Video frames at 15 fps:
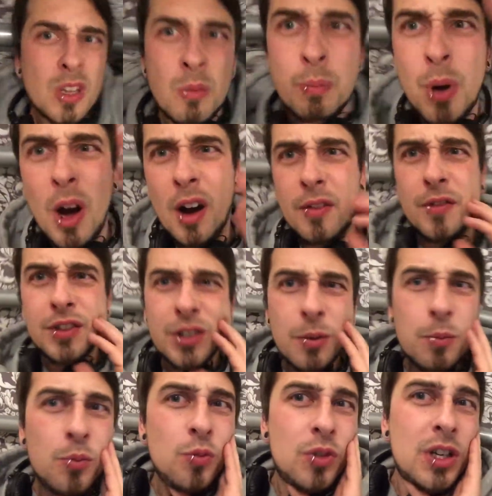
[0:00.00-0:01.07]
but for
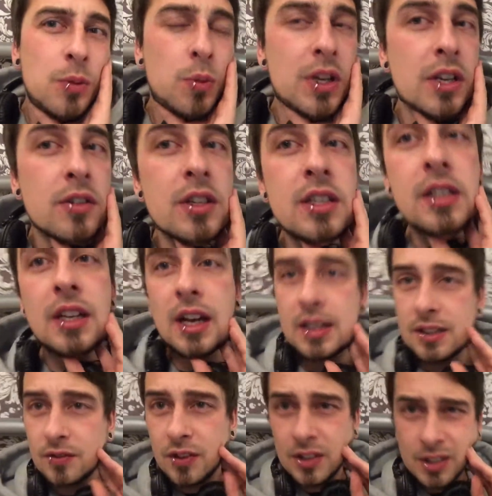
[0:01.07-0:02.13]
some really weird reason,
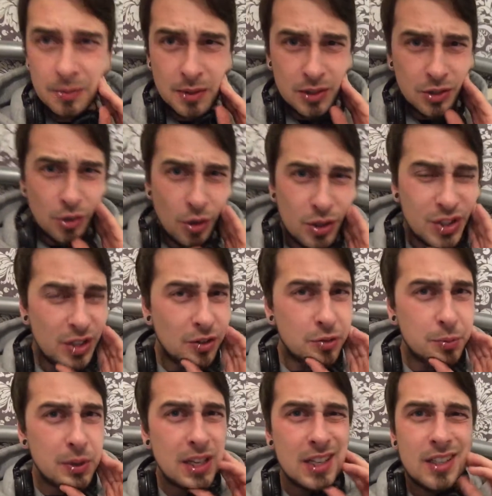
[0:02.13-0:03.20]
guys, it feels like my jaw's out
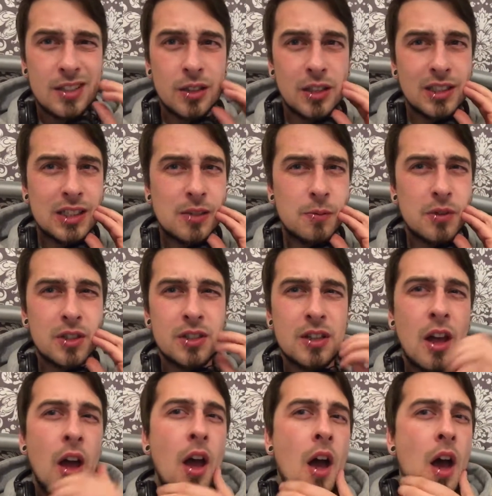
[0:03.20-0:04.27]
of place. So like I'm just,
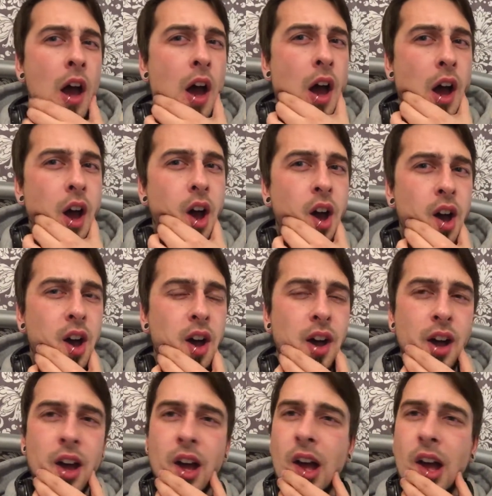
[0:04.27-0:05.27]
uh,